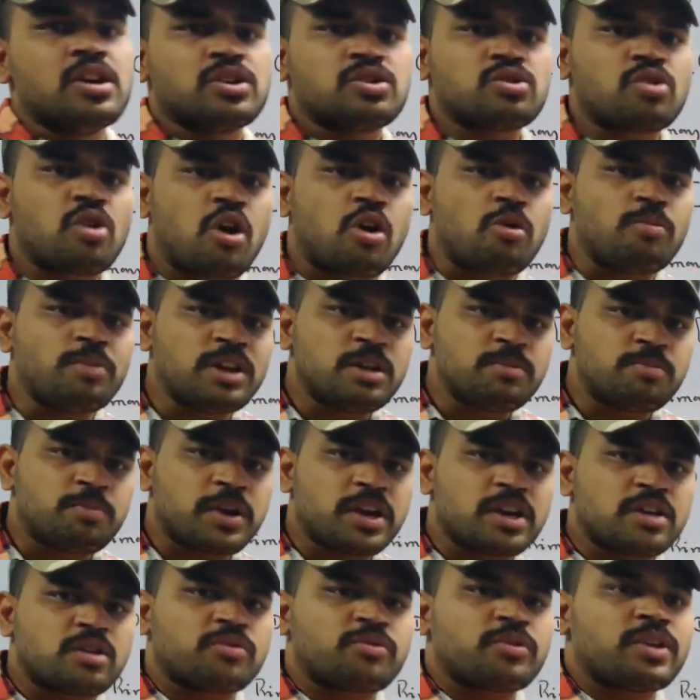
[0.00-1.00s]
So how many
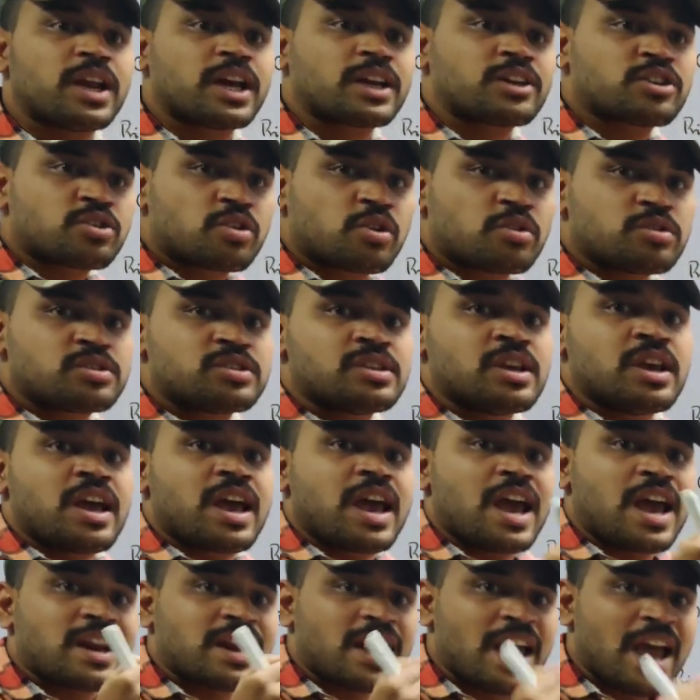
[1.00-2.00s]
pair of electrons
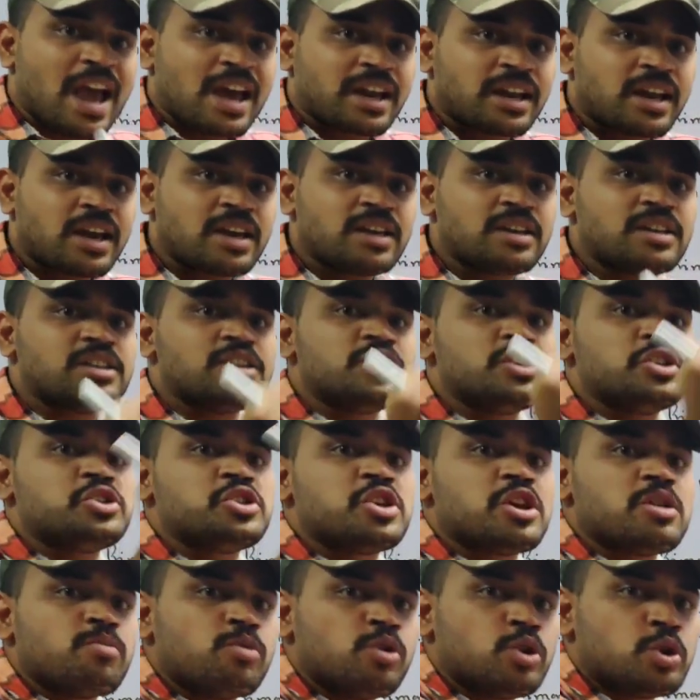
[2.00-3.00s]
an anion
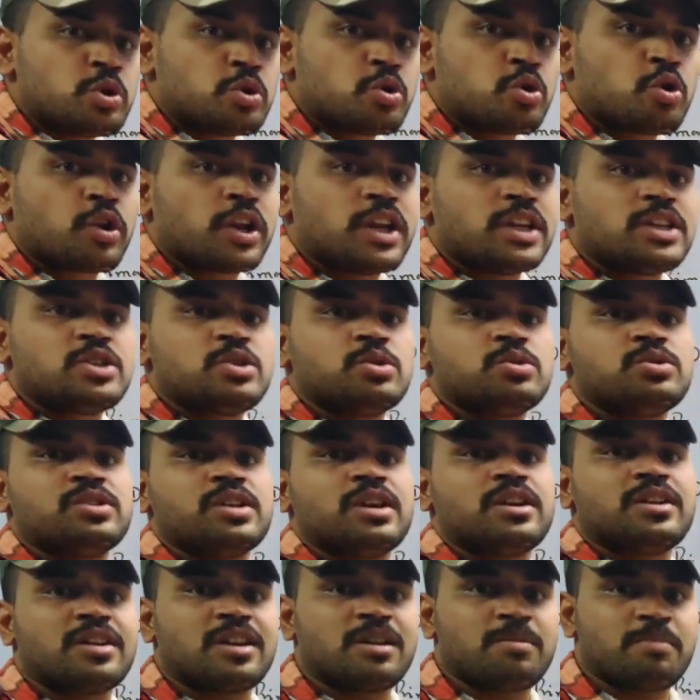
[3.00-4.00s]
is able to donate to
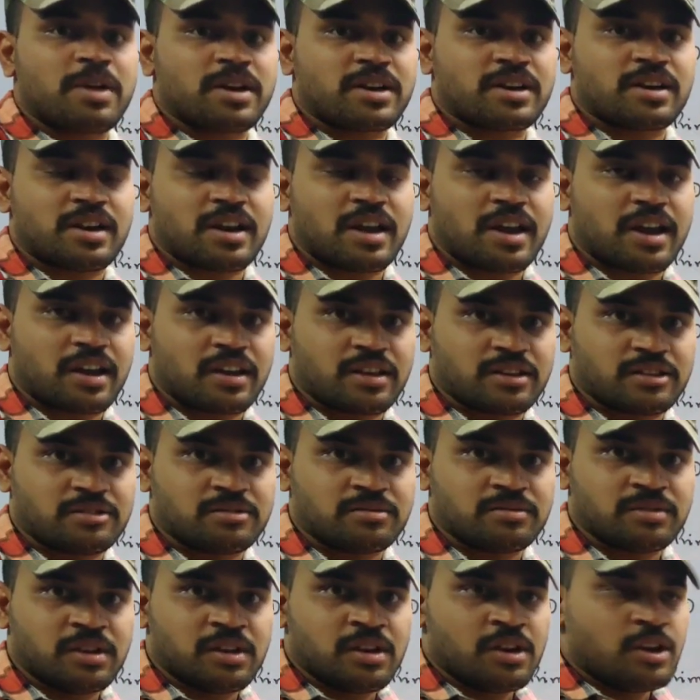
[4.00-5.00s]
central metal ion?
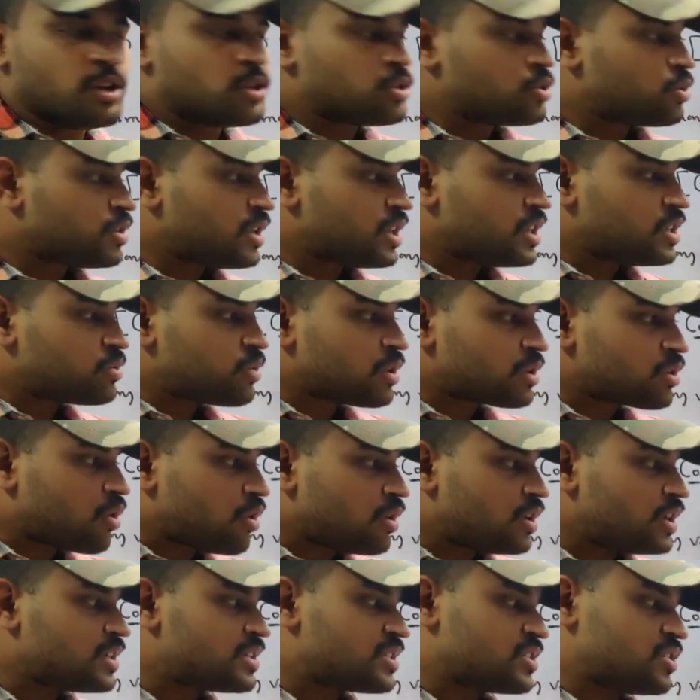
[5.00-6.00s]
So that is what
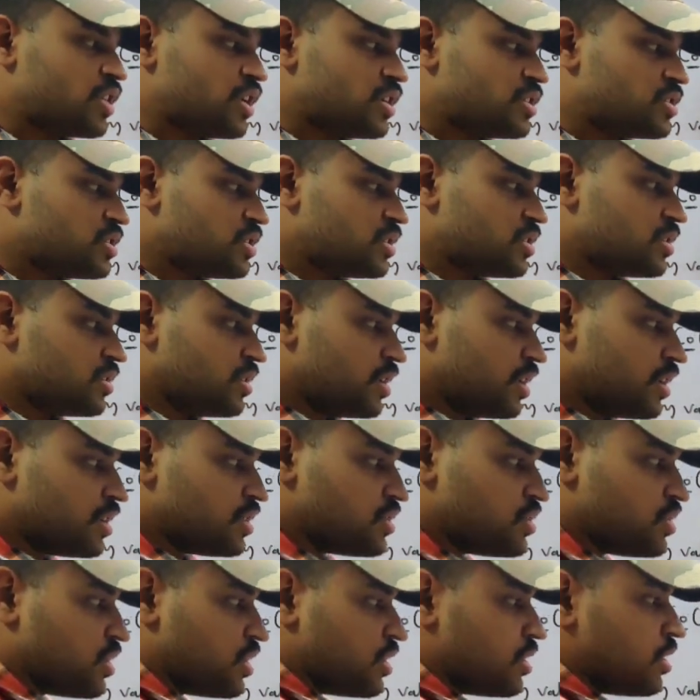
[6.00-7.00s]
called its
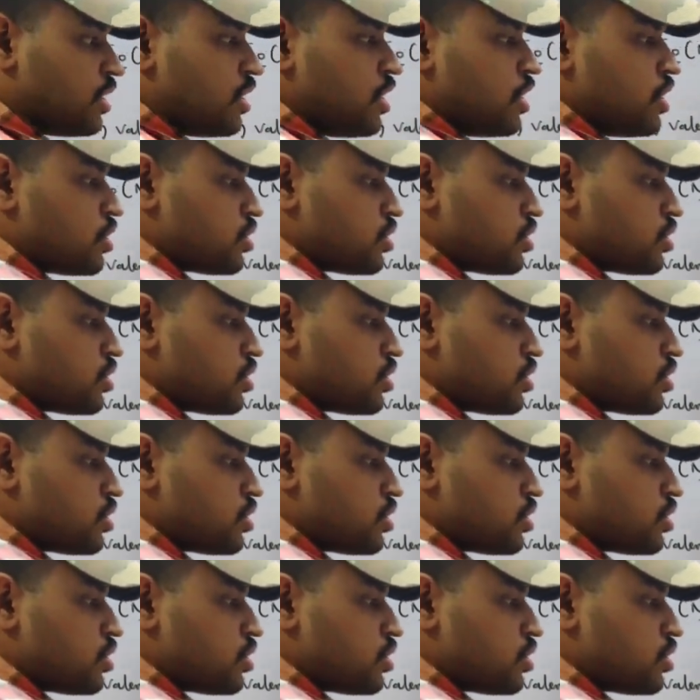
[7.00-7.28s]
denticity.